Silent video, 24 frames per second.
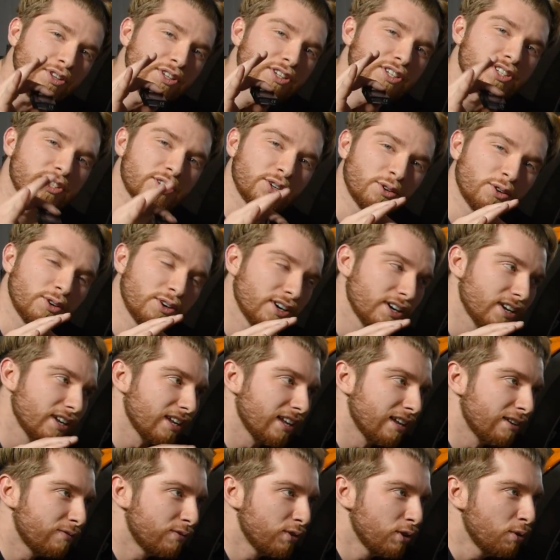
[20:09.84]
of the
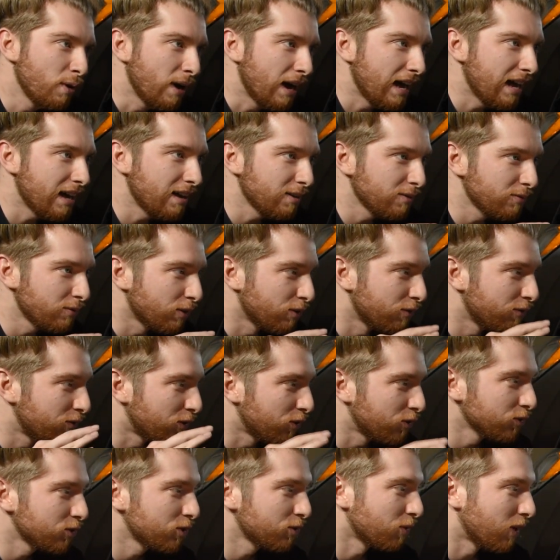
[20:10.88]
story, if you have a
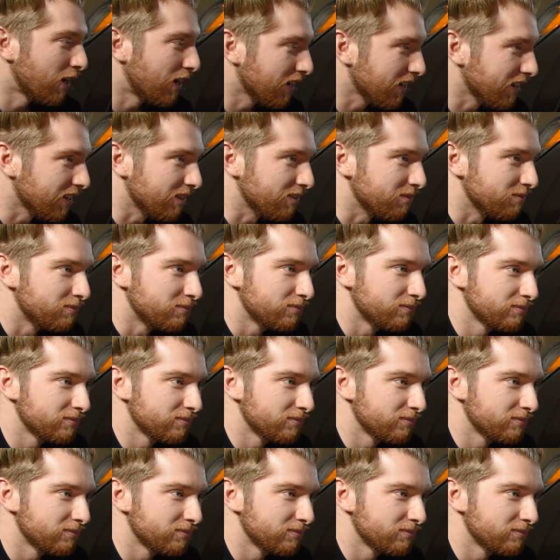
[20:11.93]
Volkswagen,